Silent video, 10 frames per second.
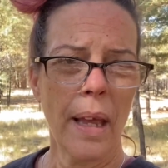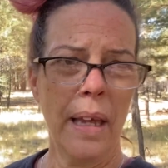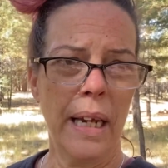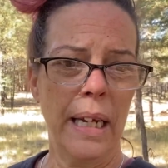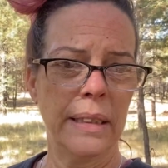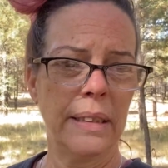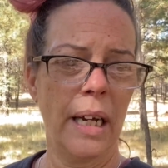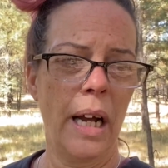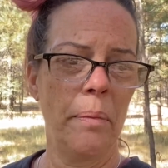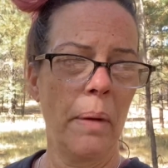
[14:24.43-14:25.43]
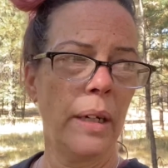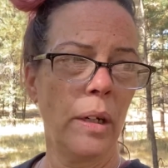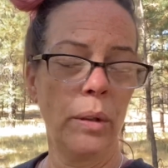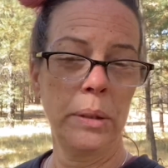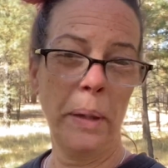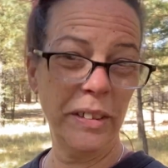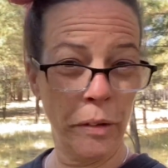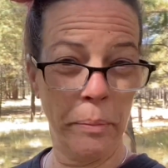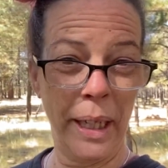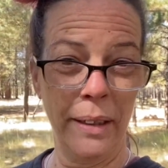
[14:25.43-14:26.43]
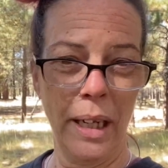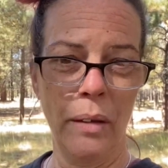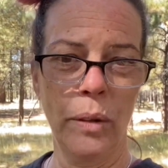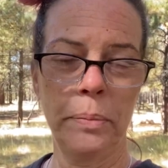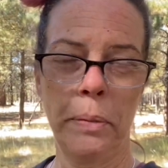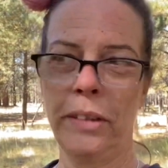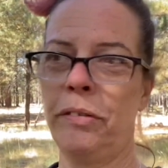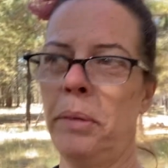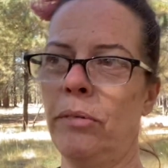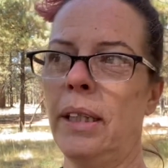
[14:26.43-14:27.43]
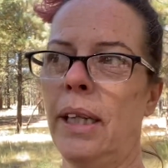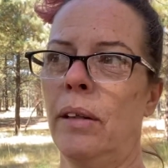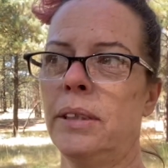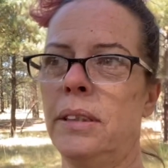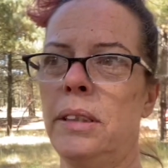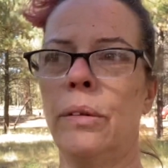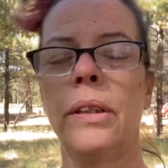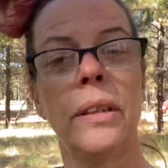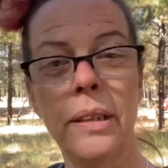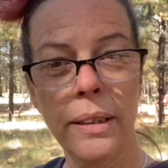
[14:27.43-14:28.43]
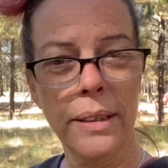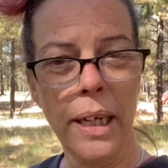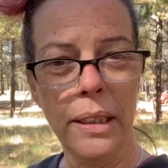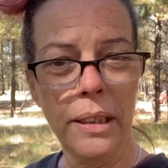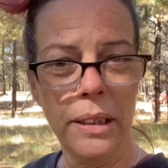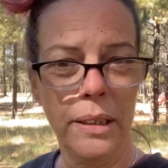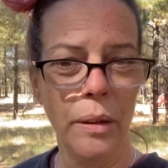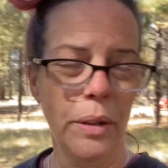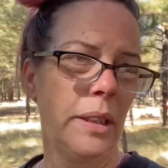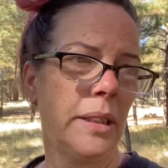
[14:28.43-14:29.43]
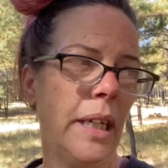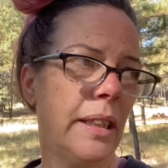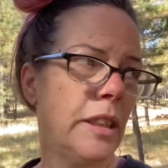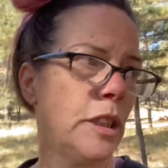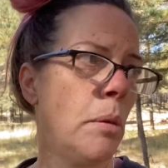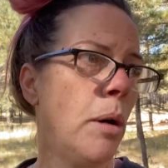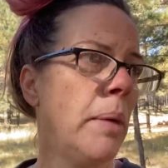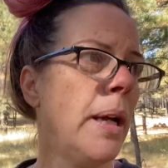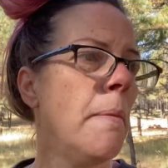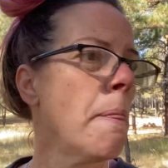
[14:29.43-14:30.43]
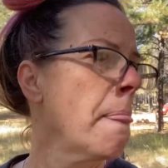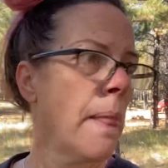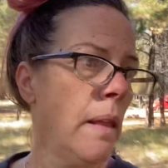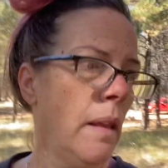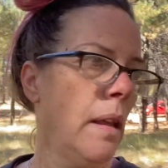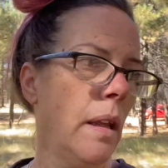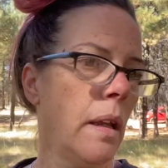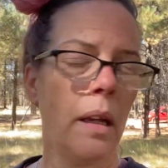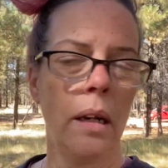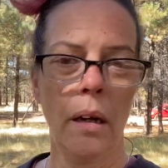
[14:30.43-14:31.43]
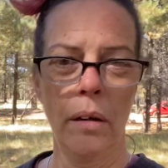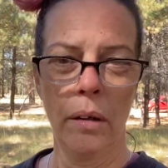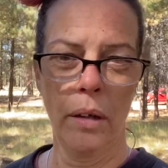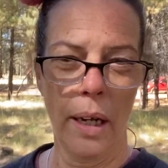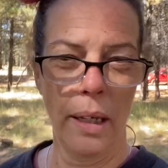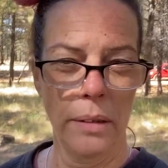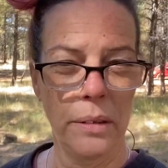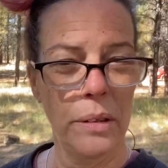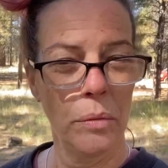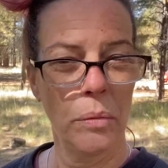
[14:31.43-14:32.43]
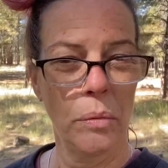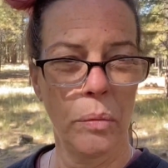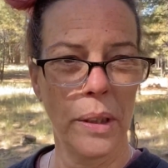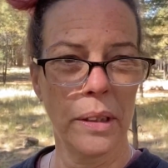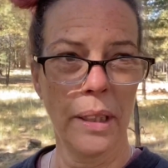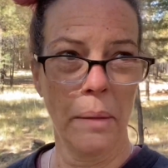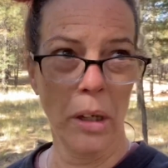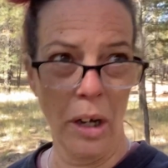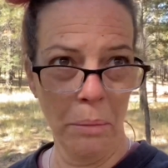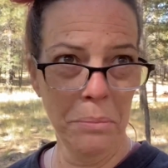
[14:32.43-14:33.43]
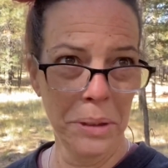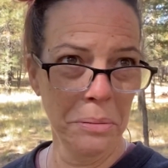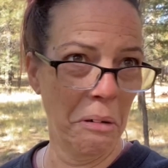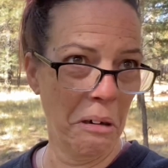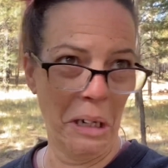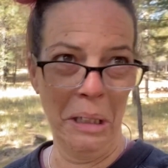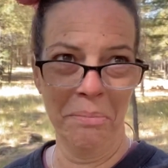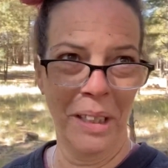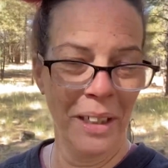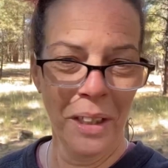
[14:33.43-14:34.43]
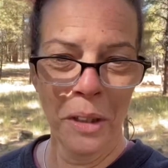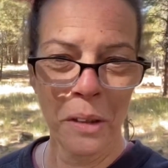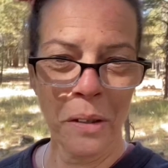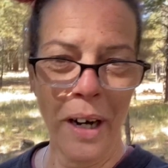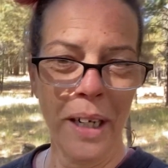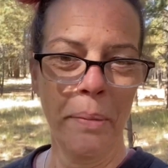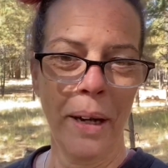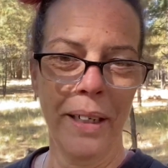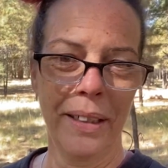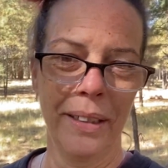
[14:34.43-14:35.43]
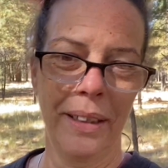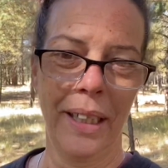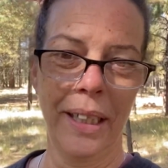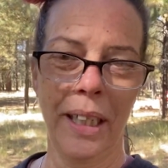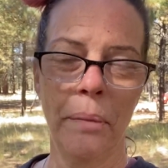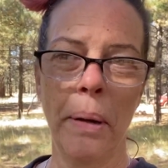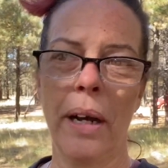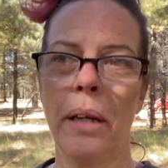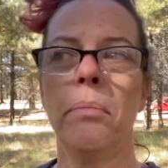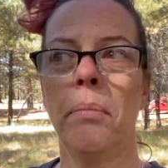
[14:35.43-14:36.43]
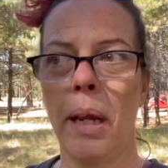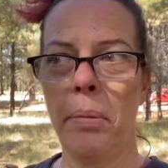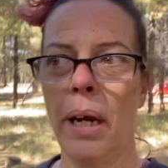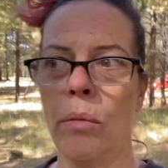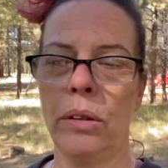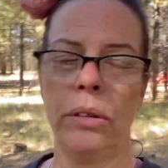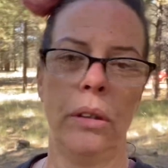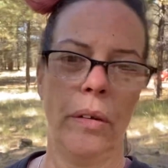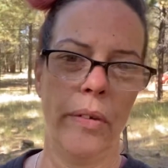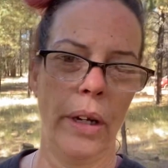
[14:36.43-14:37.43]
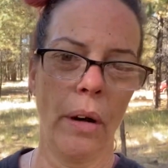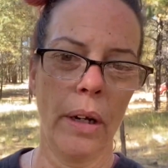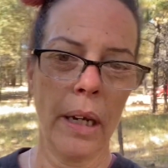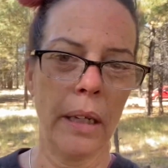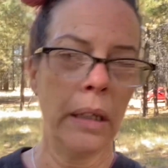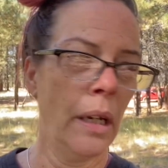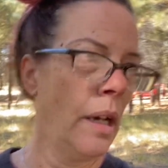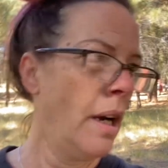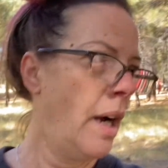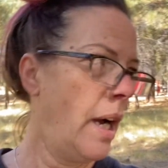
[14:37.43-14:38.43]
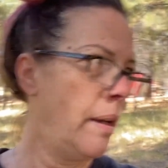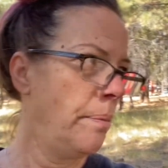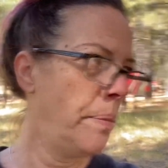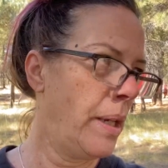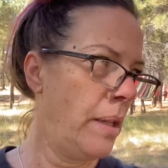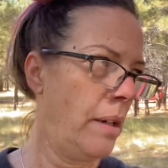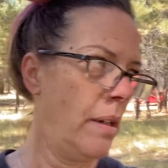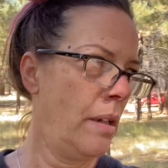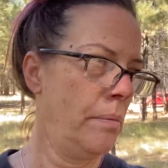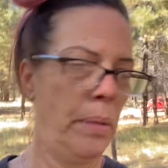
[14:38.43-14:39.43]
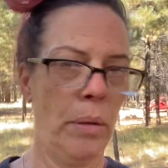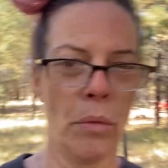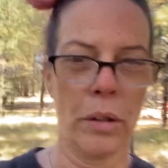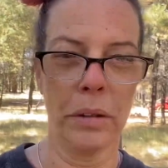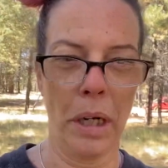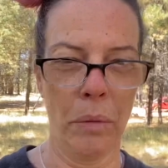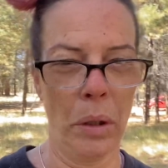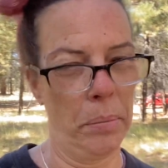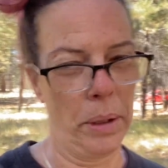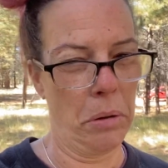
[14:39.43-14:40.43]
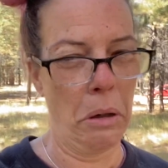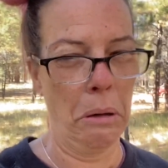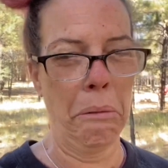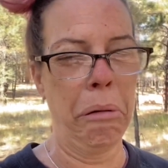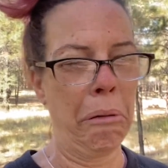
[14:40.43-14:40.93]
and um, I know what's best for me. And what's best for me right now is to deal with the things that I need to deal with this at this moment, you know. And when the time comes where I'm crying about it and thinking about it, maybe I will do the video again. Um, but um, be warned, I will be crying.